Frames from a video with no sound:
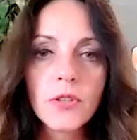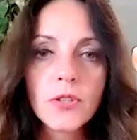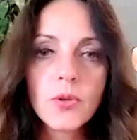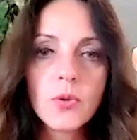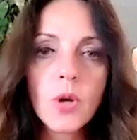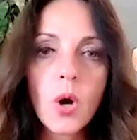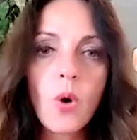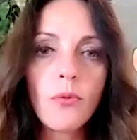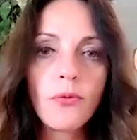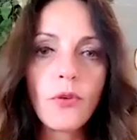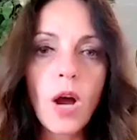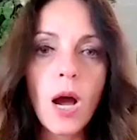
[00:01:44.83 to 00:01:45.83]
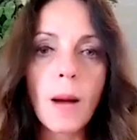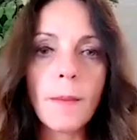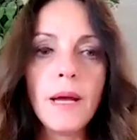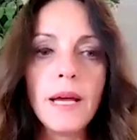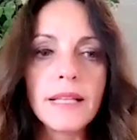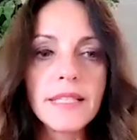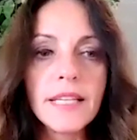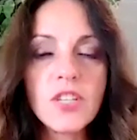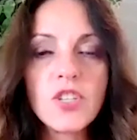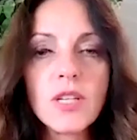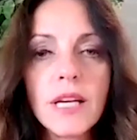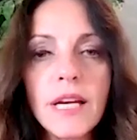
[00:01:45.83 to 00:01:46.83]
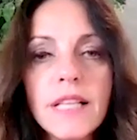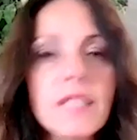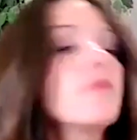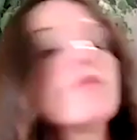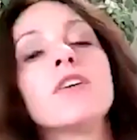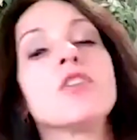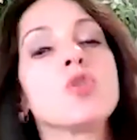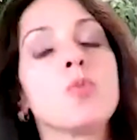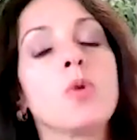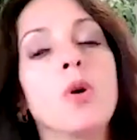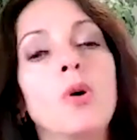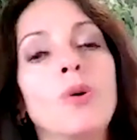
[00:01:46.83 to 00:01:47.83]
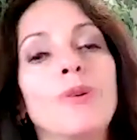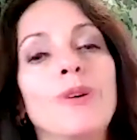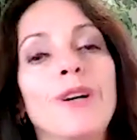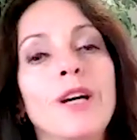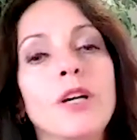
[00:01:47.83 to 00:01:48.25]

to go from teaching individual